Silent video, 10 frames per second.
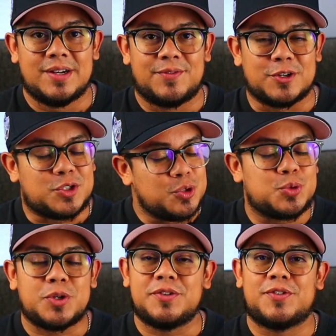For
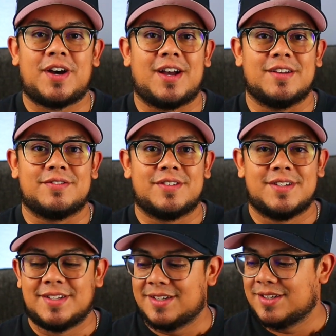$225,
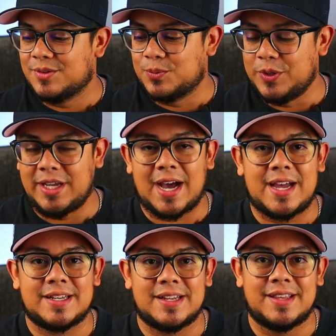we
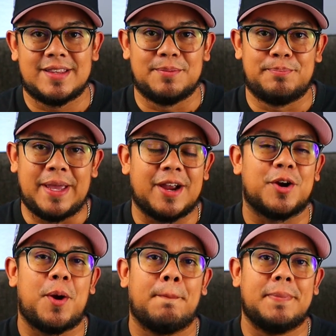got the
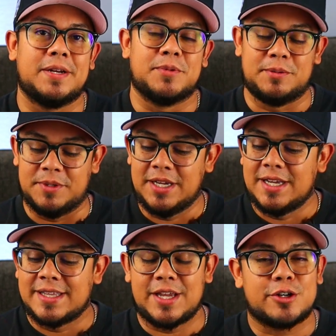bare minimum.
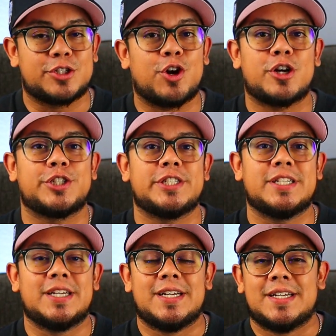They are
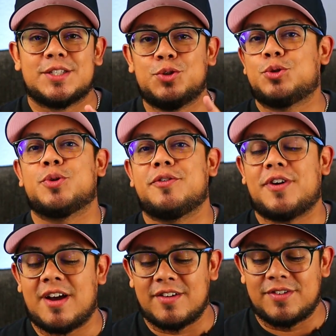charging
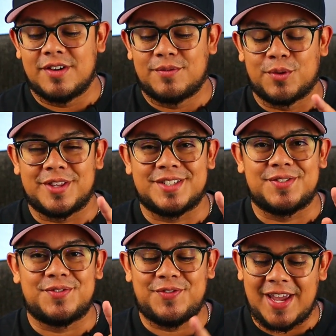$225 for this
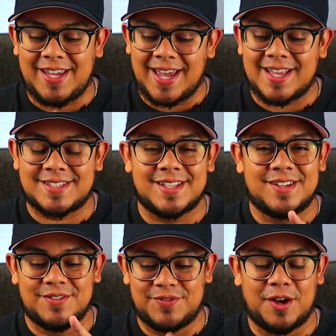fake ass
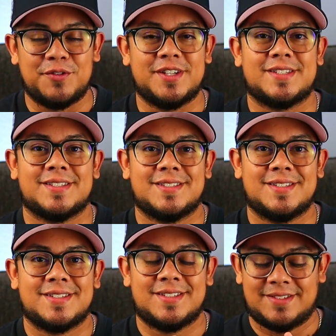velvet.
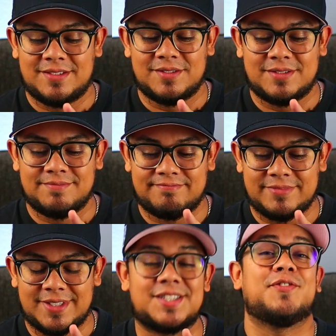
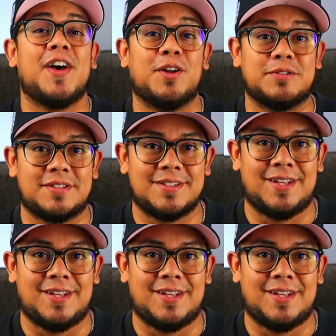It's felt.